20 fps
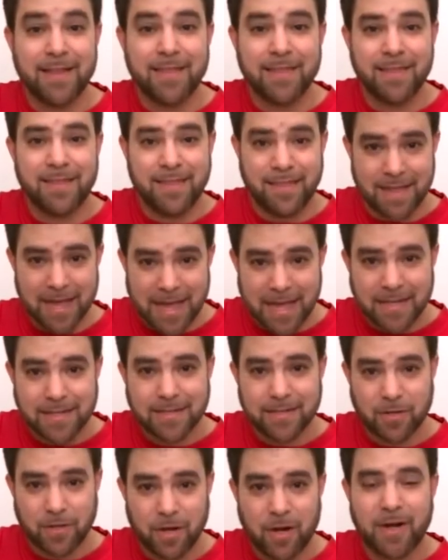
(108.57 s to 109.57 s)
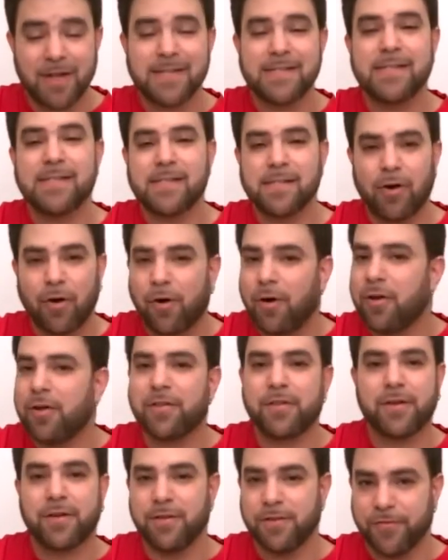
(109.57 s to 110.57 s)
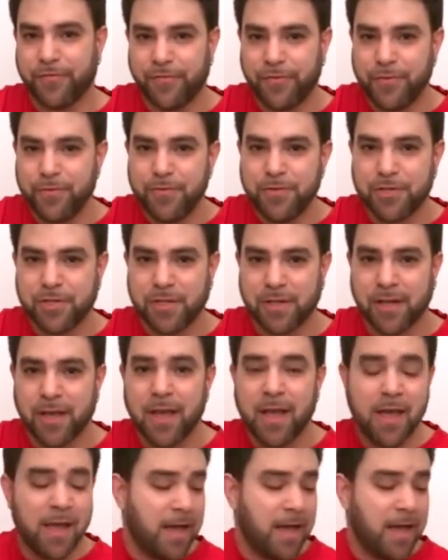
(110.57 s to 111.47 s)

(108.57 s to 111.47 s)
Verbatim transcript: and that causes all the confusion.